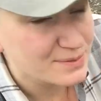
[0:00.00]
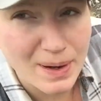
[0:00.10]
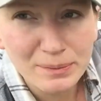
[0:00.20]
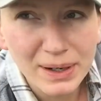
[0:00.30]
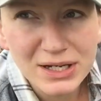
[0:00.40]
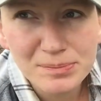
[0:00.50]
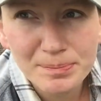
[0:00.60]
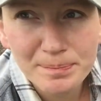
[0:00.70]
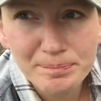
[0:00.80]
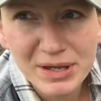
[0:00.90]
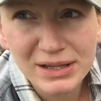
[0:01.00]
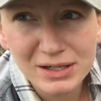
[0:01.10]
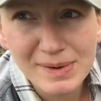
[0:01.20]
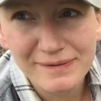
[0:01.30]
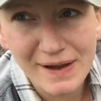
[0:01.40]
one way to be a
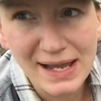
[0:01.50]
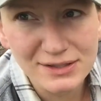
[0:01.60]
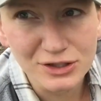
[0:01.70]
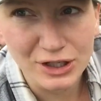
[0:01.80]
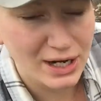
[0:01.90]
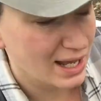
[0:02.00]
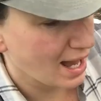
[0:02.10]
little bit faster.